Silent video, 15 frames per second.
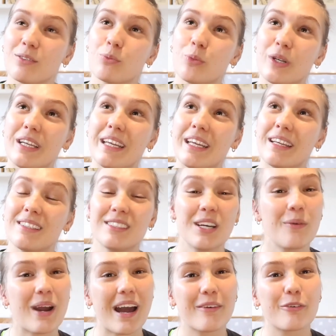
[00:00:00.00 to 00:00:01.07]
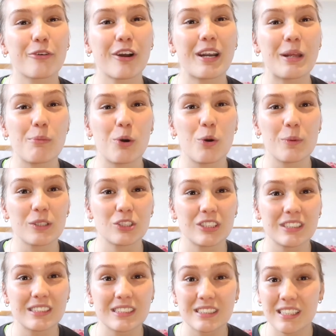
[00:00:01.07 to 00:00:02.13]
we don't have her anymore, but she's
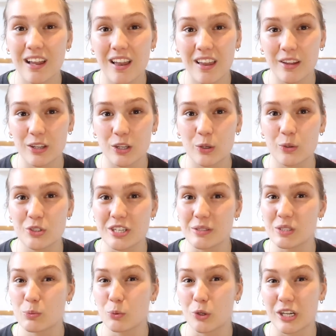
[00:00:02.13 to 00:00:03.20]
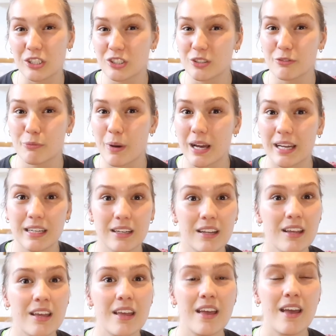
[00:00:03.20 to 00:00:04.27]
still a huge inspiration of mine.
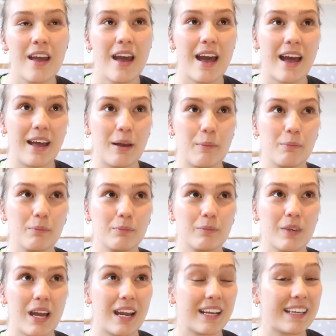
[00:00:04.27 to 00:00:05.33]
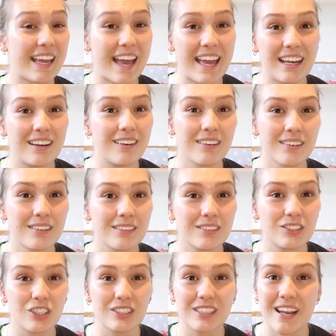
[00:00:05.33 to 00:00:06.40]
Um, again,
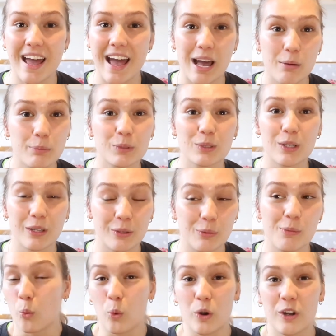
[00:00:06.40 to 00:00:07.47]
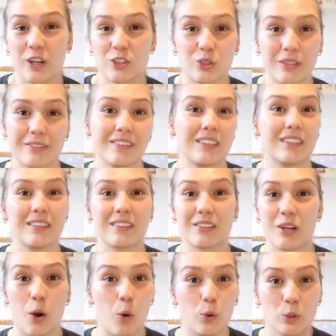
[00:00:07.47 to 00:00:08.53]
just an absolute work driven,
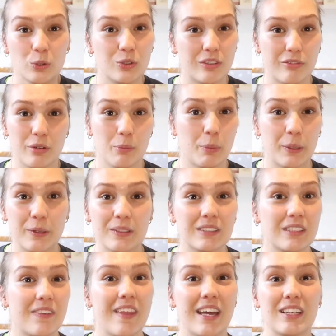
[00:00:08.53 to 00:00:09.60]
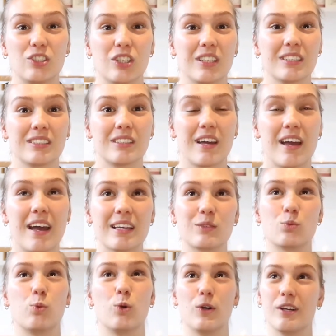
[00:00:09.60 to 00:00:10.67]
goal driven person that just has
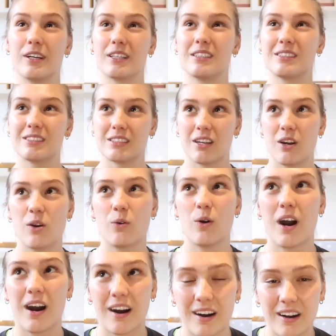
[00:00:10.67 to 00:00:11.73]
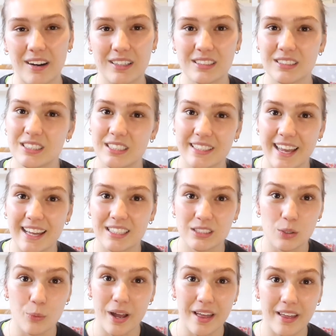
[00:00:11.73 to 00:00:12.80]
worked so hard to get to
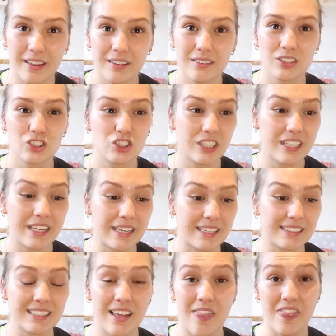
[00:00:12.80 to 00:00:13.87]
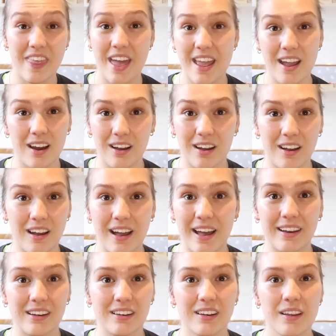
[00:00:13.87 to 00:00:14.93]
where she is and they are
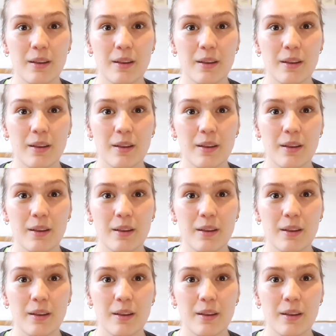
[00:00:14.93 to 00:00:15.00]
and